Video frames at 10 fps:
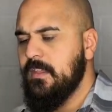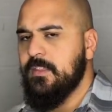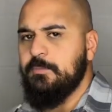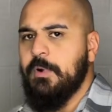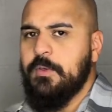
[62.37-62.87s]

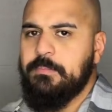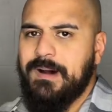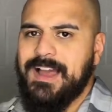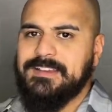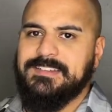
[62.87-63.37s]
they're both
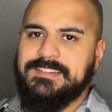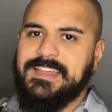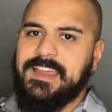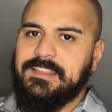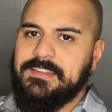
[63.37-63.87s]
boxed
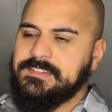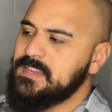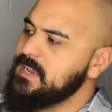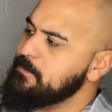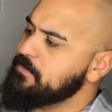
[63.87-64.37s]
exactly the
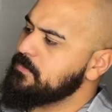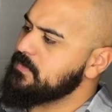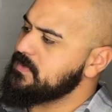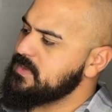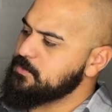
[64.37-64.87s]
same.
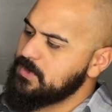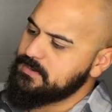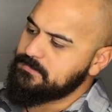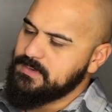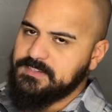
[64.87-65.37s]
This one
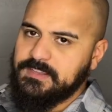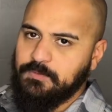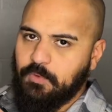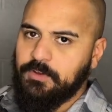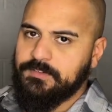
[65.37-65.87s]
is the
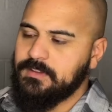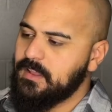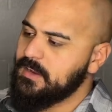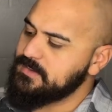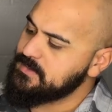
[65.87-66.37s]
Royal
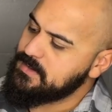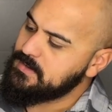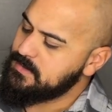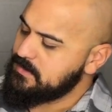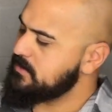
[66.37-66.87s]
Deluxe.
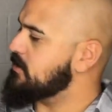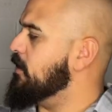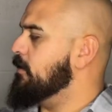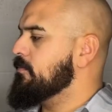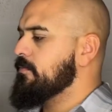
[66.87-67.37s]

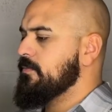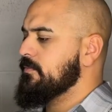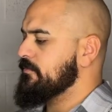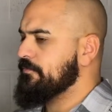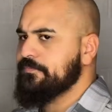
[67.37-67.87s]
So
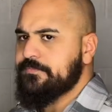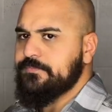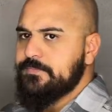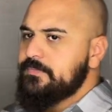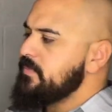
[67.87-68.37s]

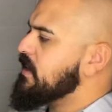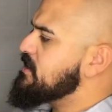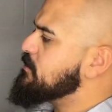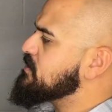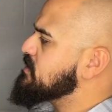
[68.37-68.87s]

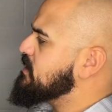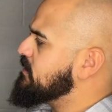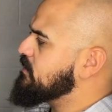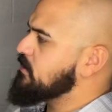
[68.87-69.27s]
as you see,